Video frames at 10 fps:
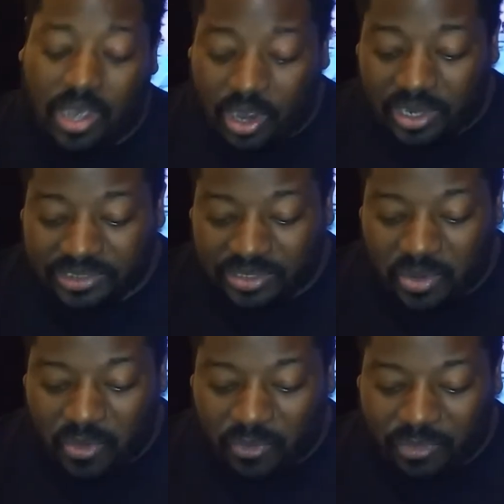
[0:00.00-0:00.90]

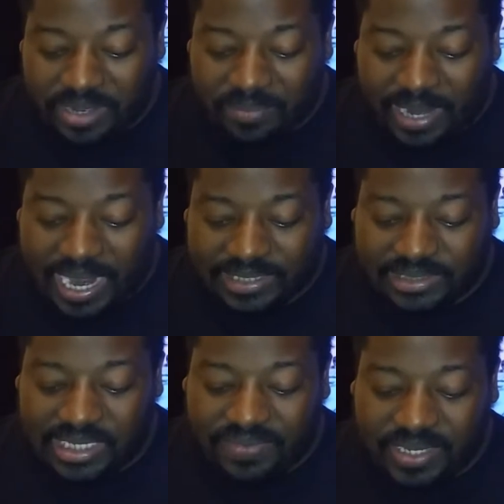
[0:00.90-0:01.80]
also written by
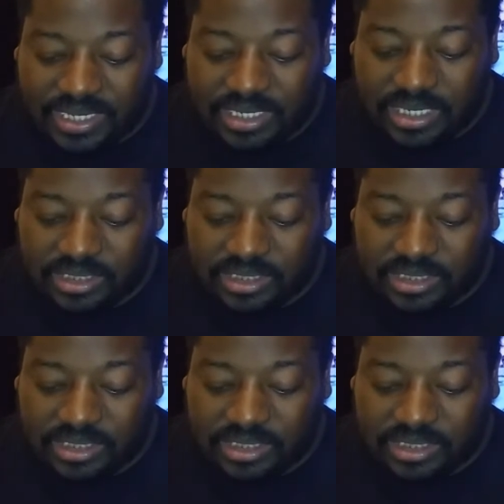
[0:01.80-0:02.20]
Stephen